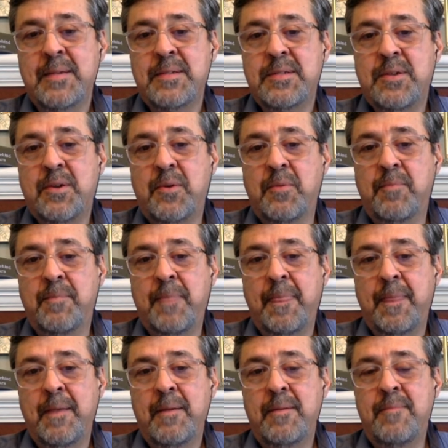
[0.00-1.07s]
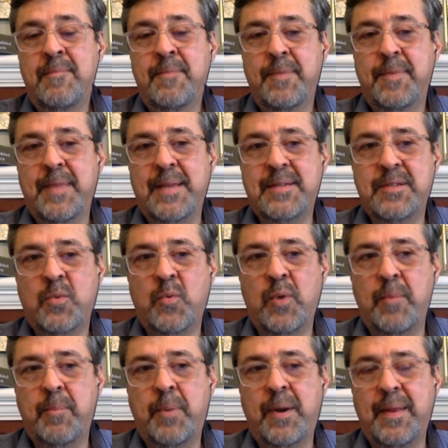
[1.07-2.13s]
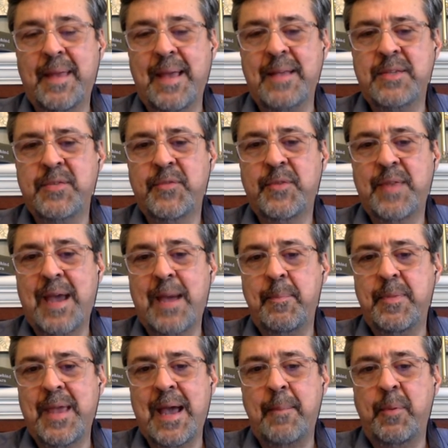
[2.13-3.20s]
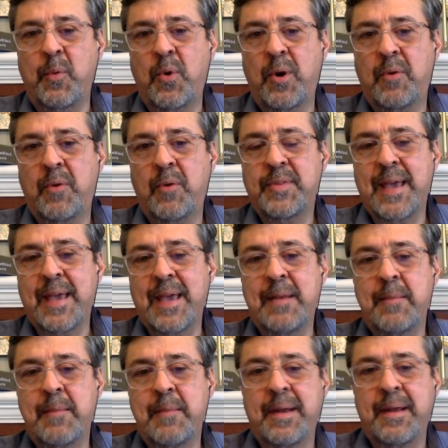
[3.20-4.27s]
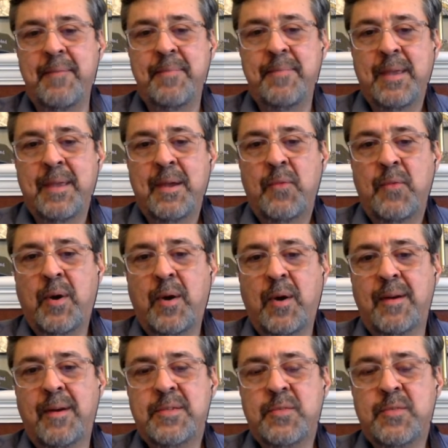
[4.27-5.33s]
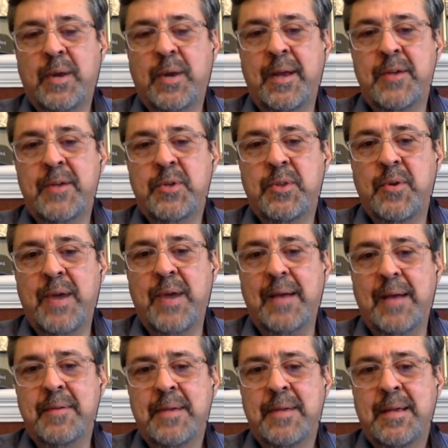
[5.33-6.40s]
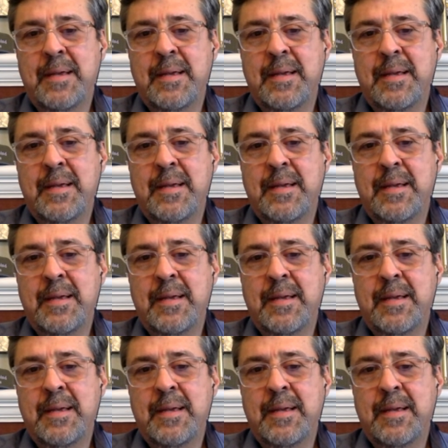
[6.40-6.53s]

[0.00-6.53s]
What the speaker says: So that's the one part of the answer for the app. The app will work with anybody, regardless of what country they're at.